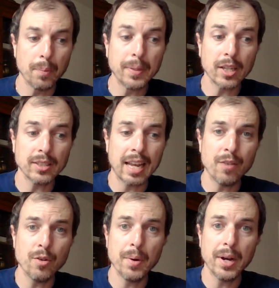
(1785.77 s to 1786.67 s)
But because
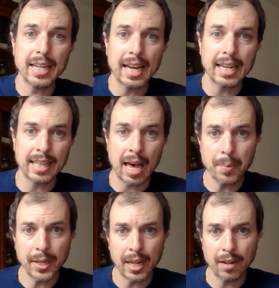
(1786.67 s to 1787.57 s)
everybody has
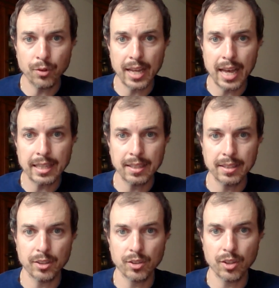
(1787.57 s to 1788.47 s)
appetite for that,
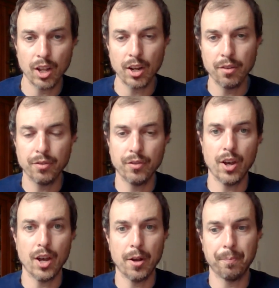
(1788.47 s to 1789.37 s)
there's a lot of
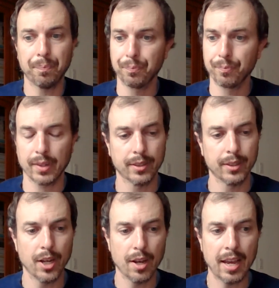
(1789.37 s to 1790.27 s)
um,
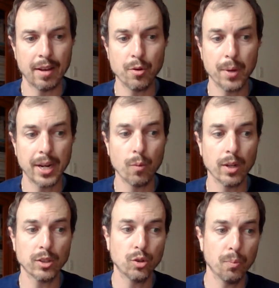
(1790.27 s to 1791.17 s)
uh, everybody
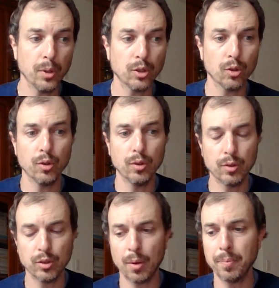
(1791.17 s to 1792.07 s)
wants to put. So you,
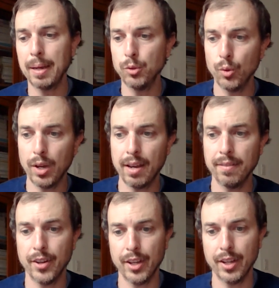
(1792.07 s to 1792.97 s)
sometimes you
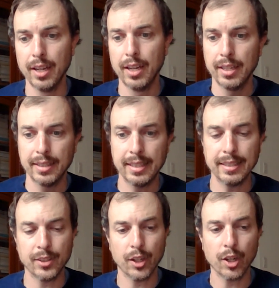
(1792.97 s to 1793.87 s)
have uh,
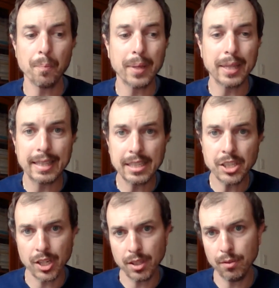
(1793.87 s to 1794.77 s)
this uh,
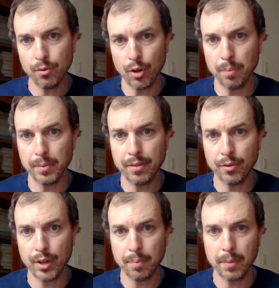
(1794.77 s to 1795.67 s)
competition from
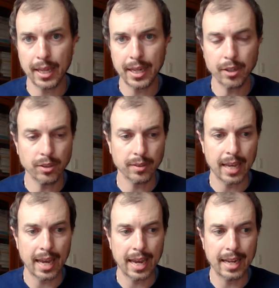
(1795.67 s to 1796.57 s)
different players,
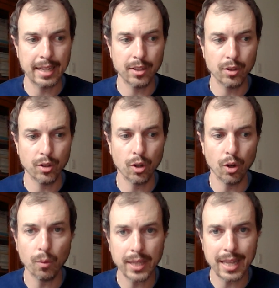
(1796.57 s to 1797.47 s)
and the
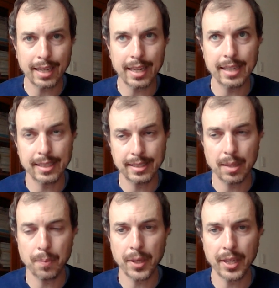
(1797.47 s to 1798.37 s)
goal with La Caisse and
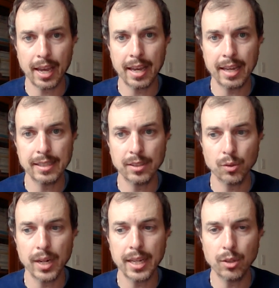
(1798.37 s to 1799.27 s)
CDPQ
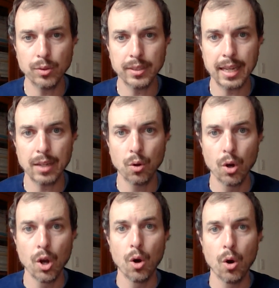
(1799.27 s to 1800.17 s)
is really to say